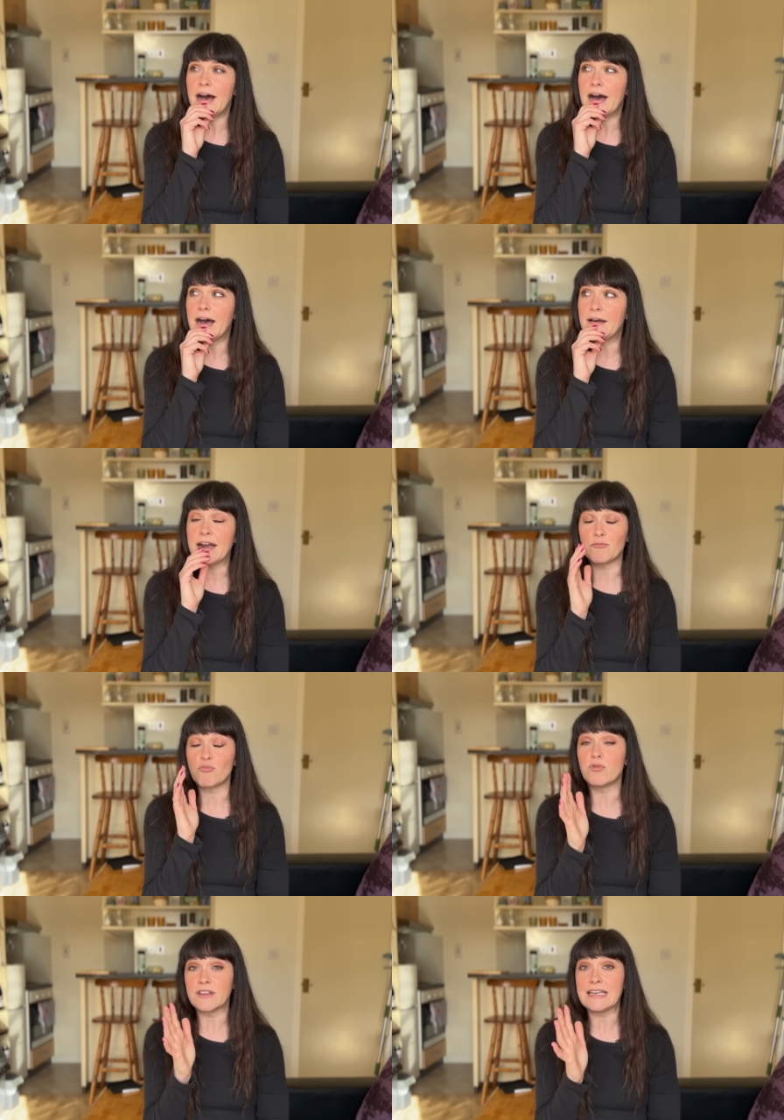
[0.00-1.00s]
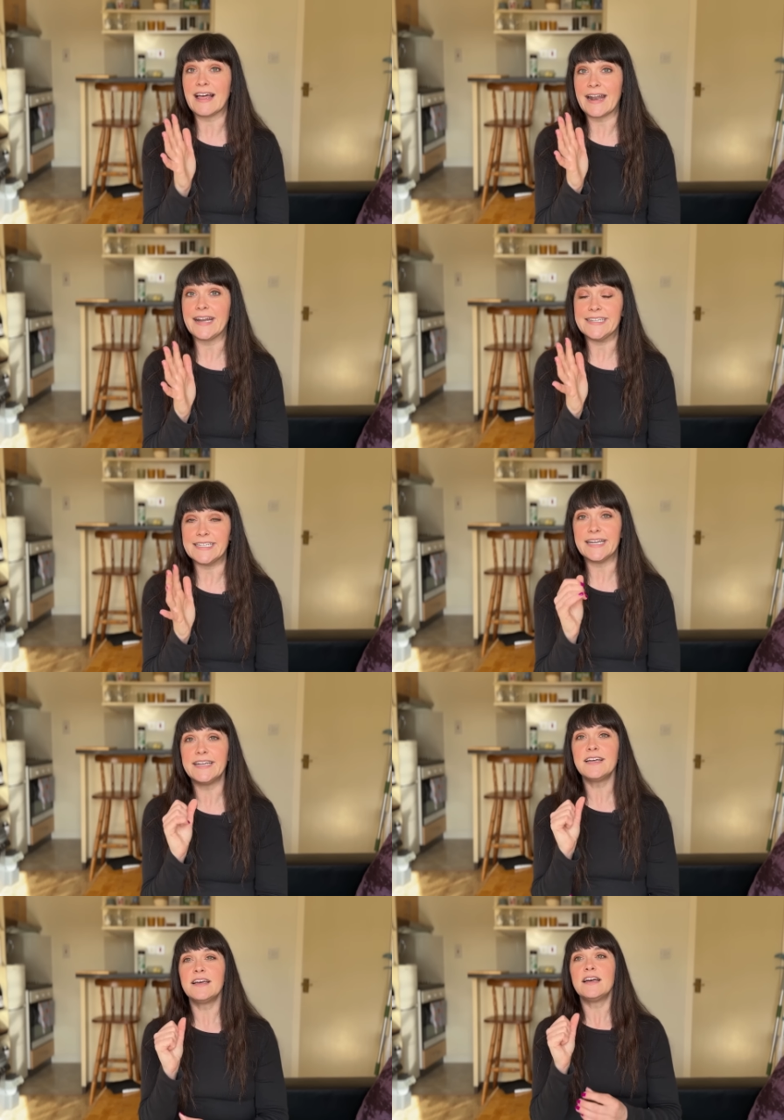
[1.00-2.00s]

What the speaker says: And I'm really glad I did.